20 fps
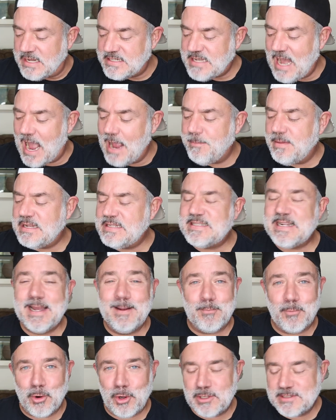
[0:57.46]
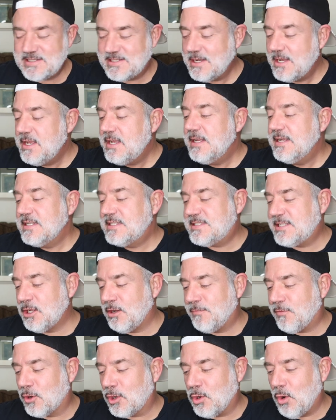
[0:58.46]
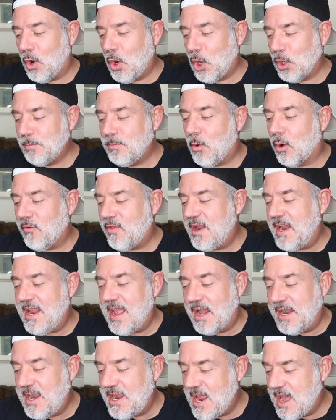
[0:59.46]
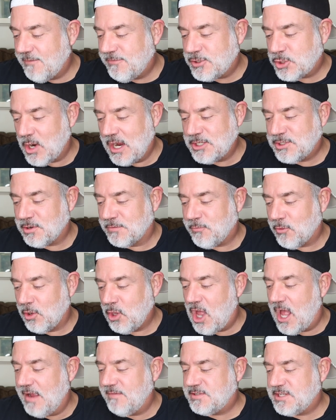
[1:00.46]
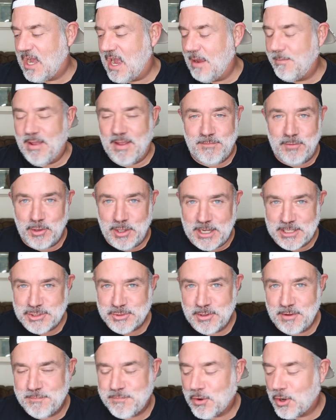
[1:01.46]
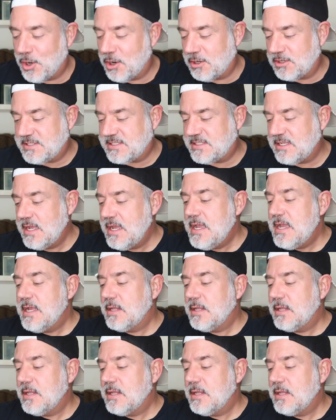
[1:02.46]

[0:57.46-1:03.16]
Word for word: Diamonds, emeralds, silver, gold, more than enough treasure for a lifetime if you get to it first.